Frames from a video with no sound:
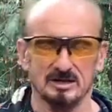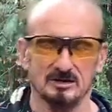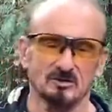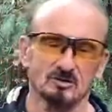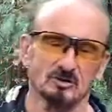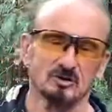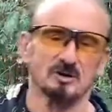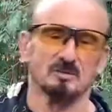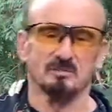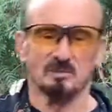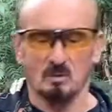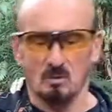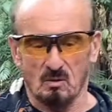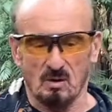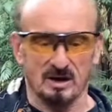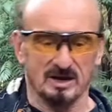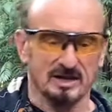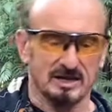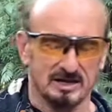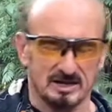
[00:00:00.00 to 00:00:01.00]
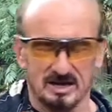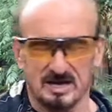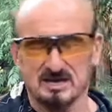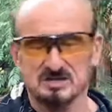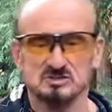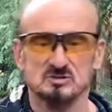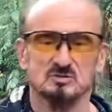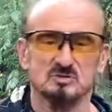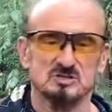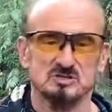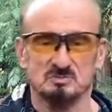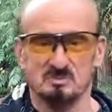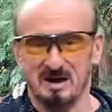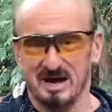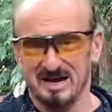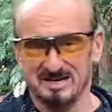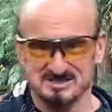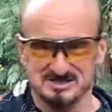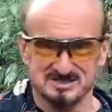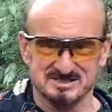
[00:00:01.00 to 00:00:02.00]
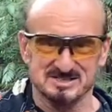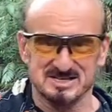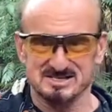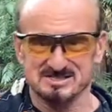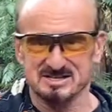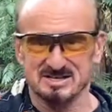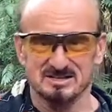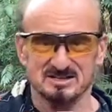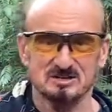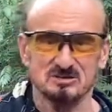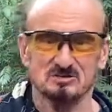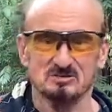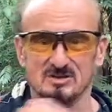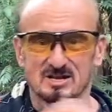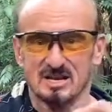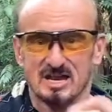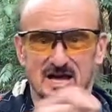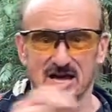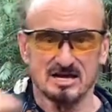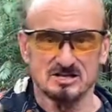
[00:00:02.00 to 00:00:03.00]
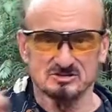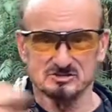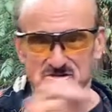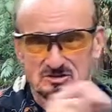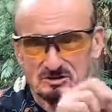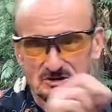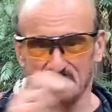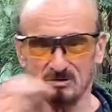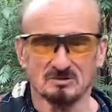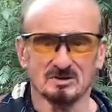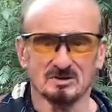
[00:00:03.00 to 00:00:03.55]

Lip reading: you're going to be walking a lot of switchbacks because that's how they do the lines, you know.